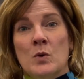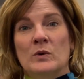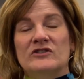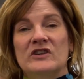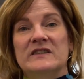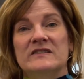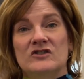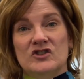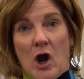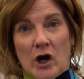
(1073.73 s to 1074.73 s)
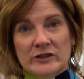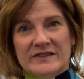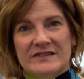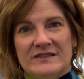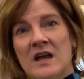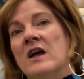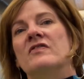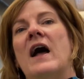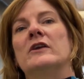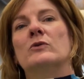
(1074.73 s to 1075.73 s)
which is darts
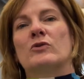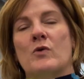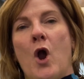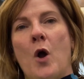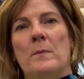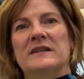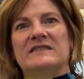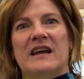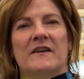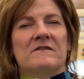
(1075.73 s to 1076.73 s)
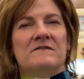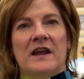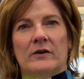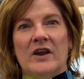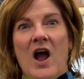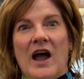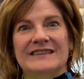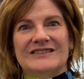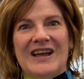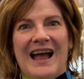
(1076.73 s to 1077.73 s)
that you throw, but it's at a very
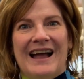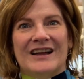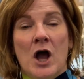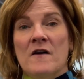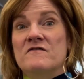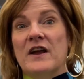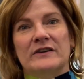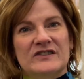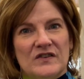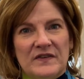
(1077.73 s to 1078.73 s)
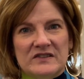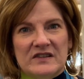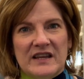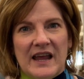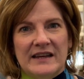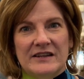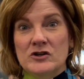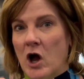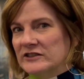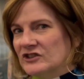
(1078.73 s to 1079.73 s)
high tech, very sophisticated,
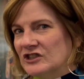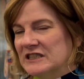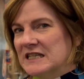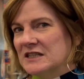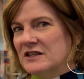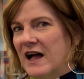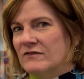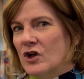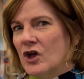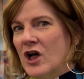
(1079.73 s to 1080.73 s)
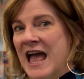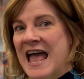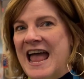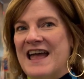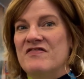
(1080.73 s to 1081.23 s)
non-cheating level. And